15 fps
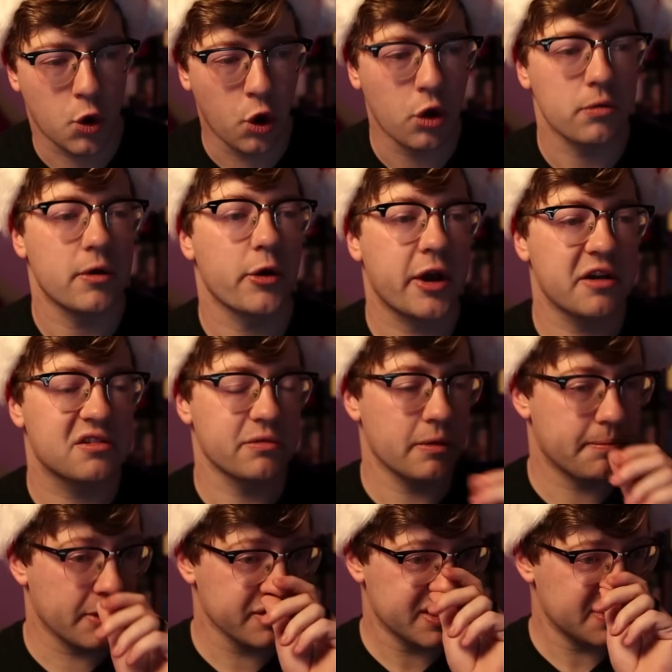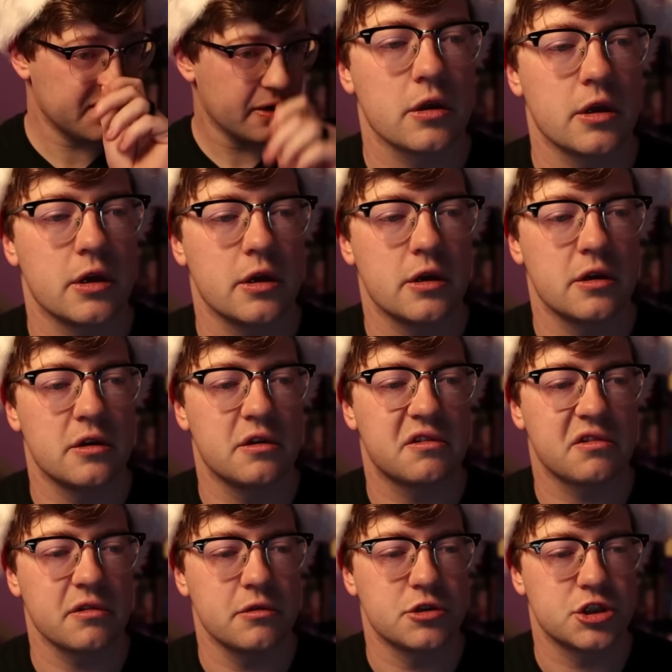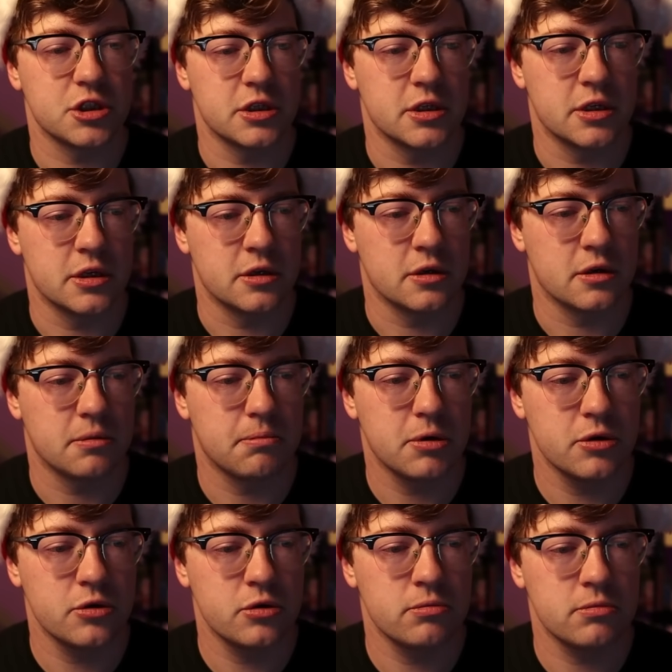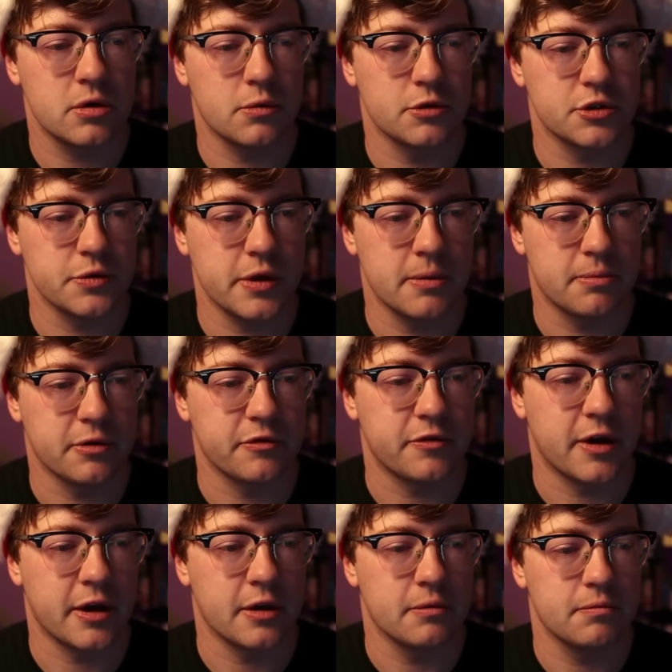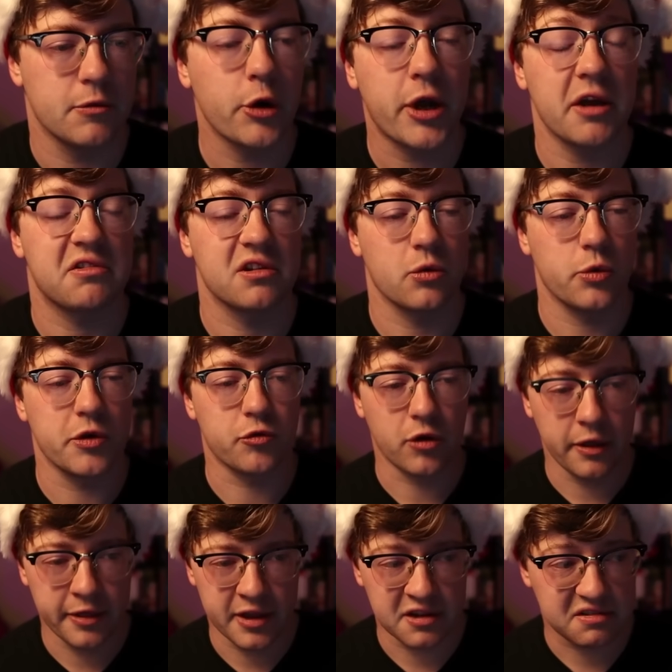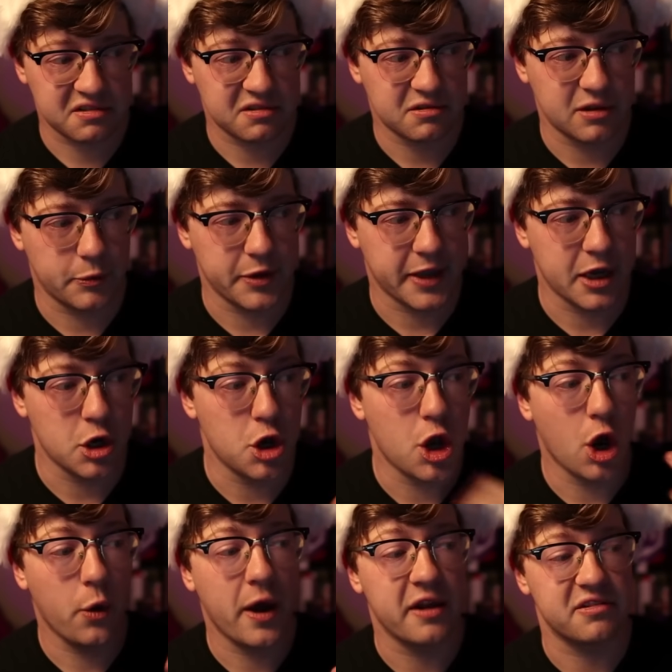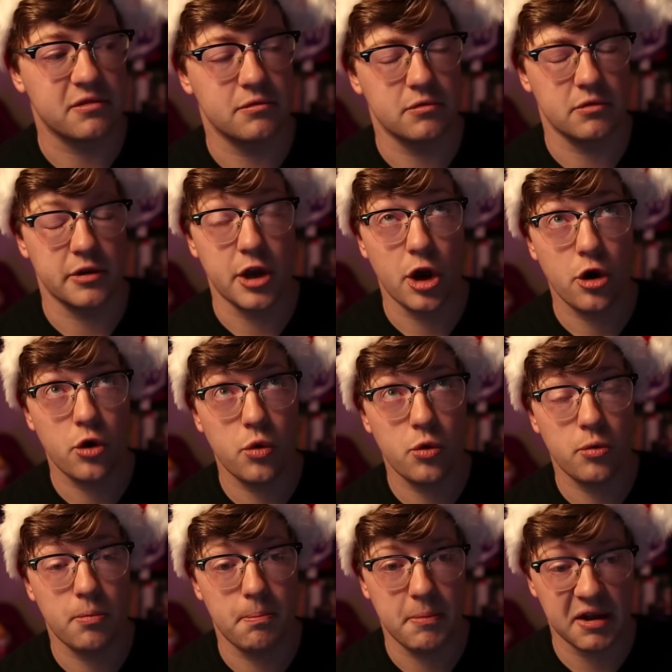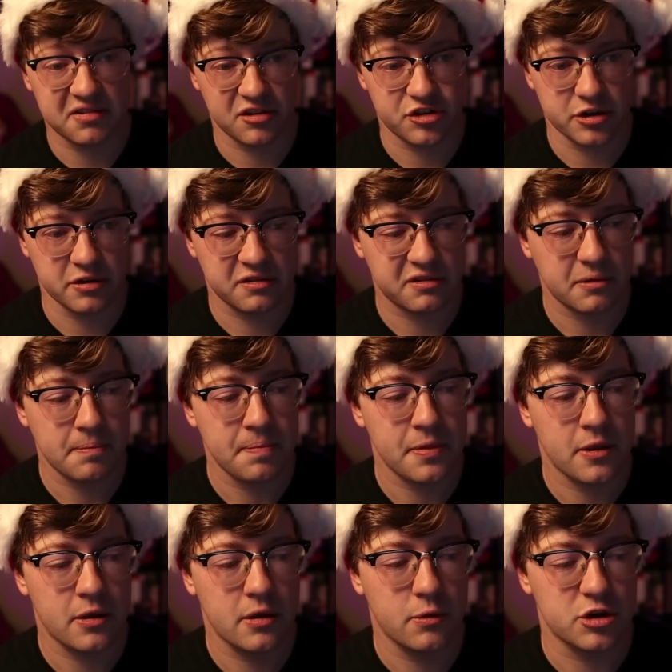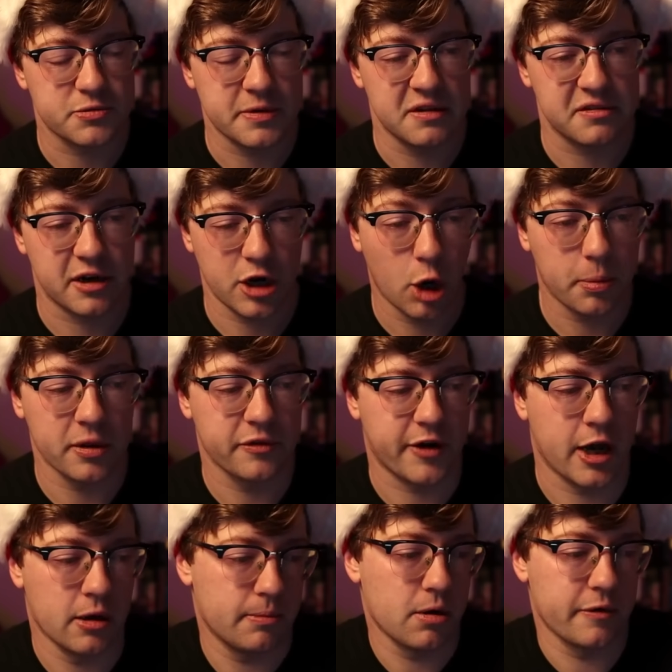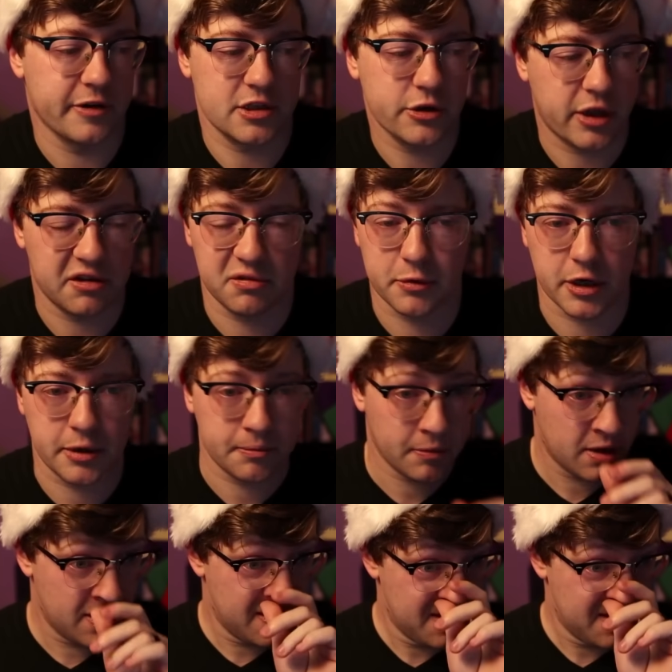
Cool, okay, so we build it. Good solution, boom, we'll do input file. Okay, so we run this and we get no S no messages, which means that it opened the file. Perfect, okay, so we're good.